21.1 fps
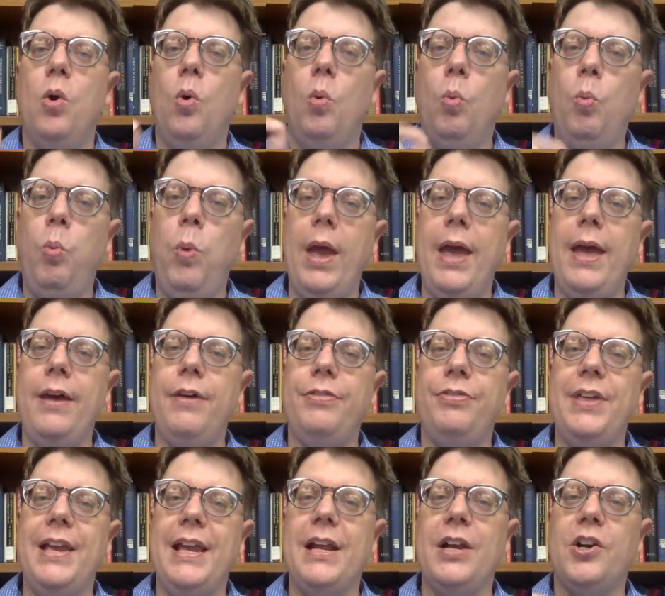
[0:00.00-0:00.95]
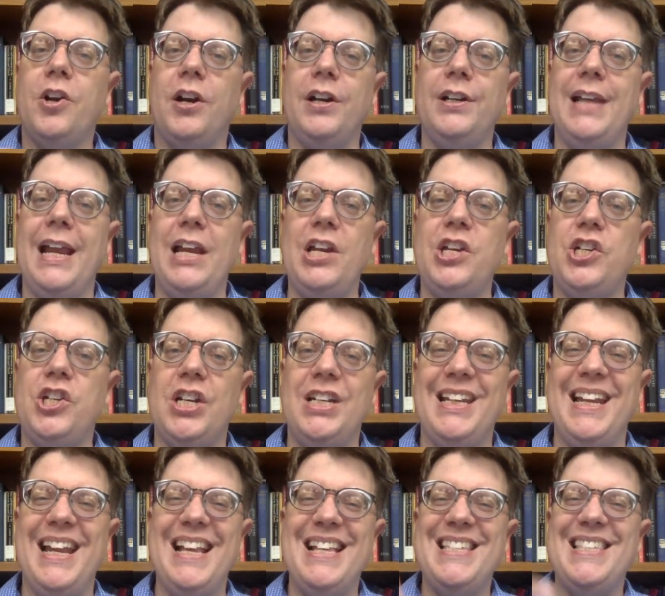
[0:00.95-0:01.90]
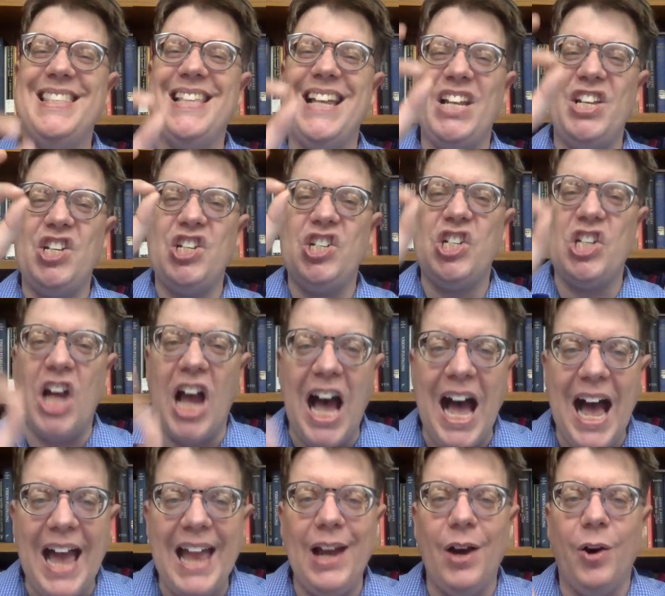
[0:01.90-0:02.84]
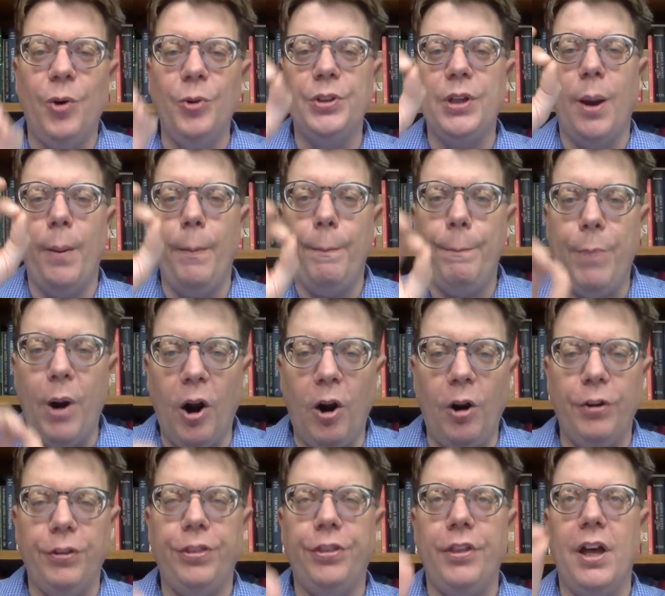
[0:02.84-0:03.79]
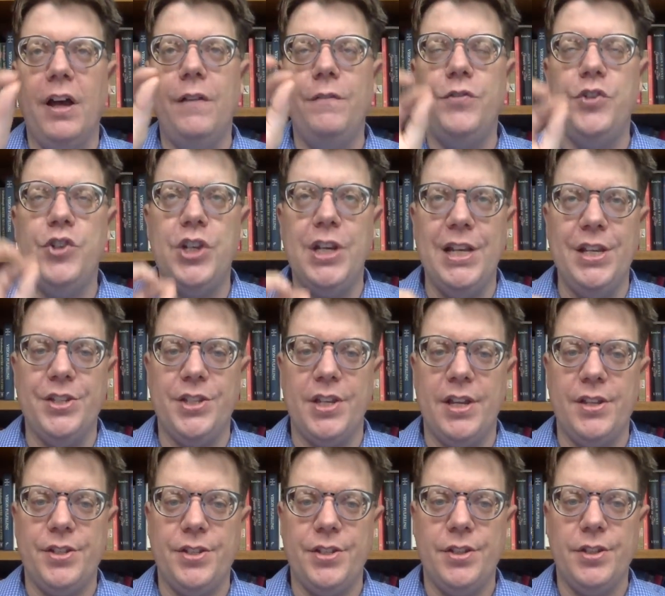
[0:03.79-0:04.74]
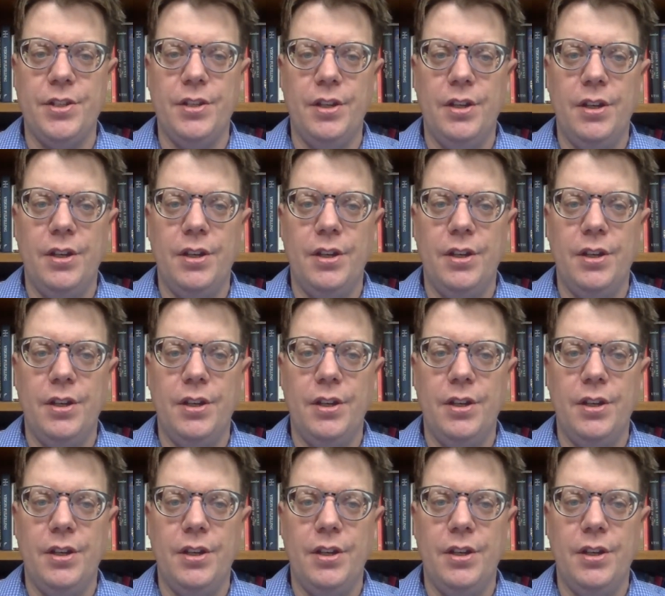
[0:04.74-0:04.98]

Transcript: with the incarnation is the childbirth of Jesus.